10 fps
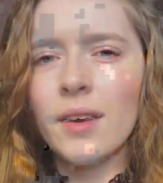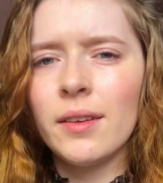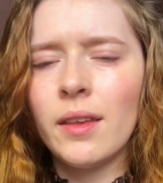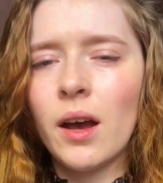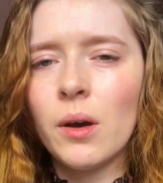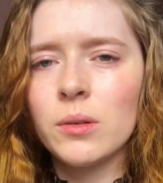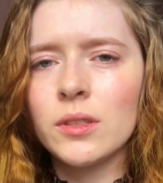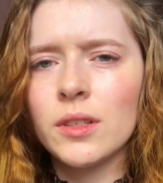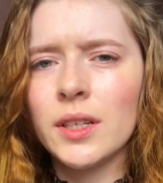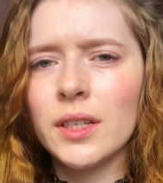I
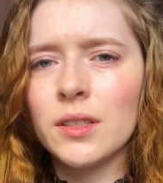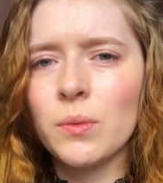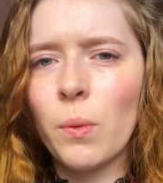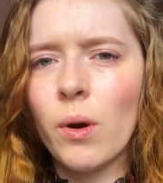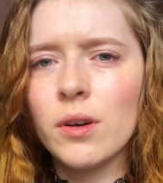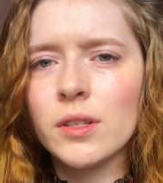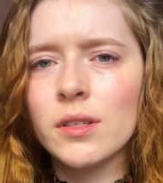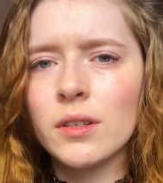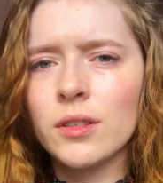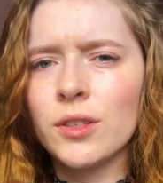thought it
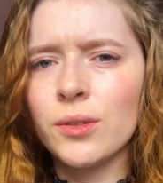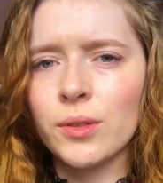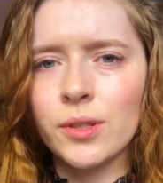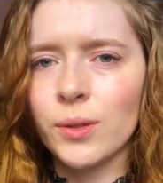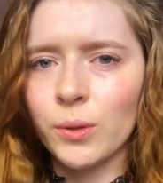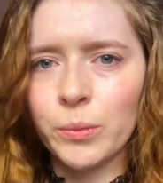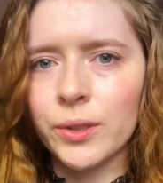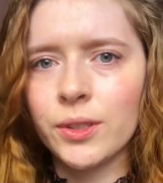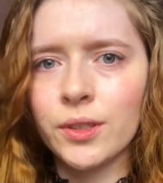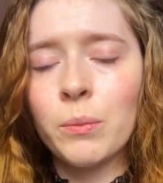was too
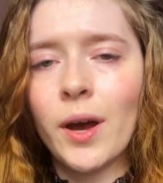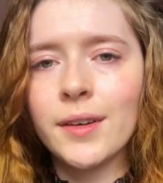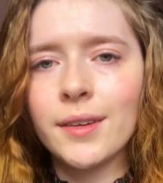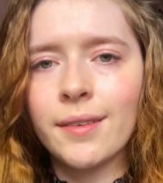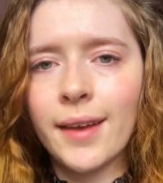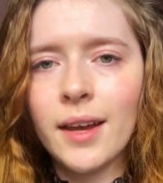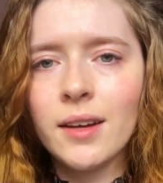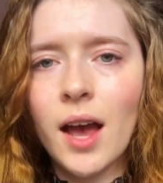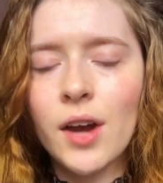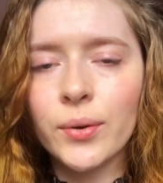stupid, but
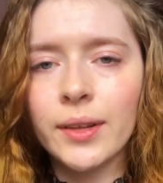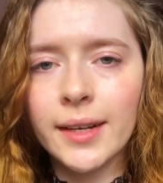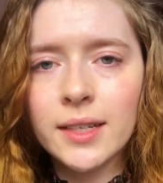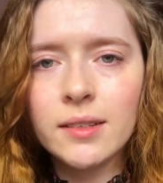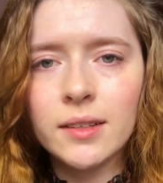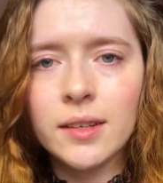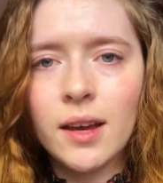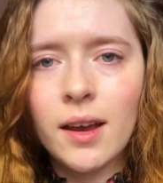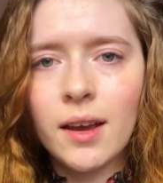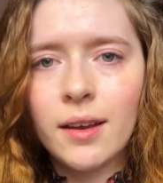then I realized
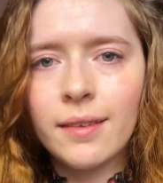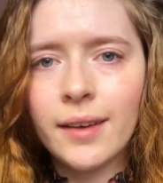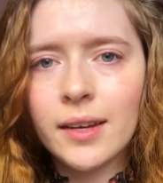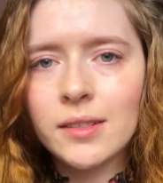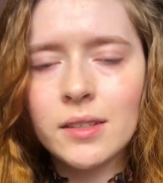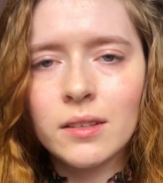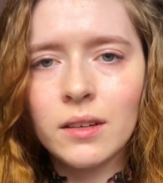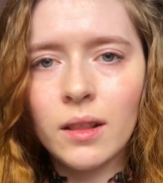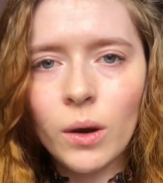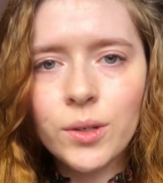that's
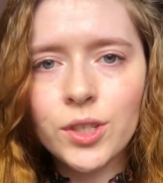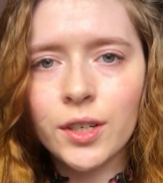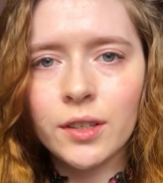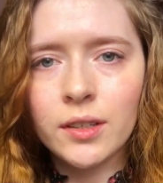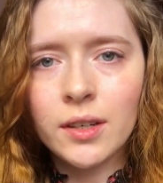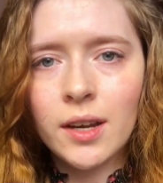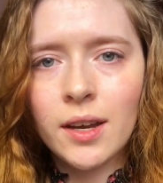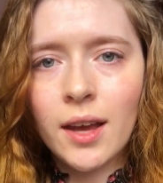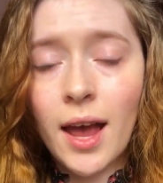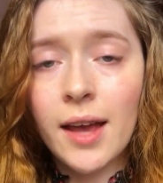logical,
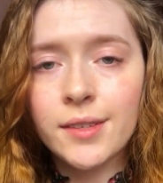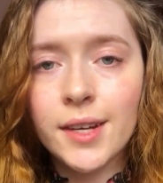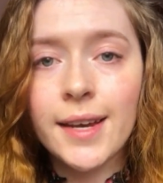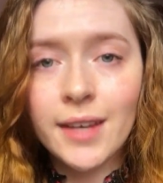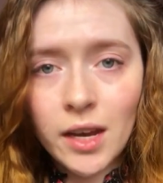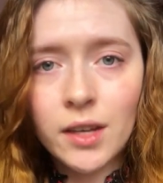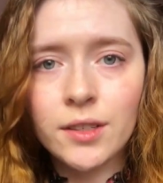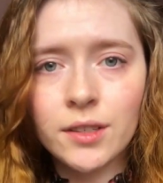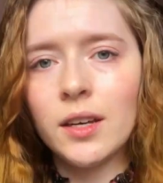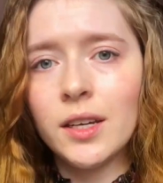and
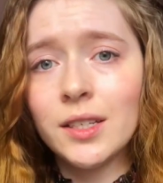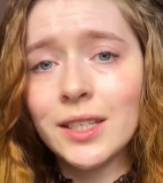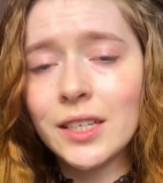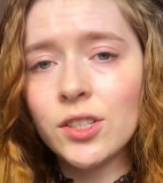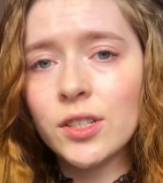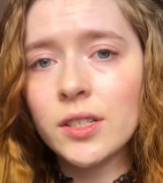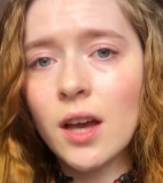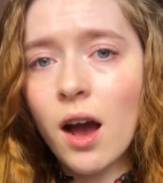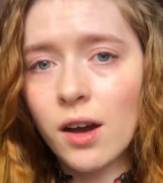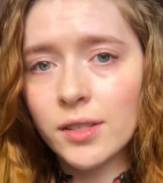again it
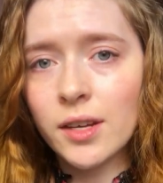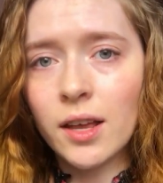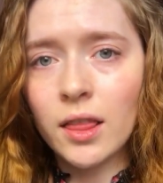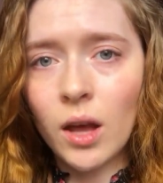teaches us a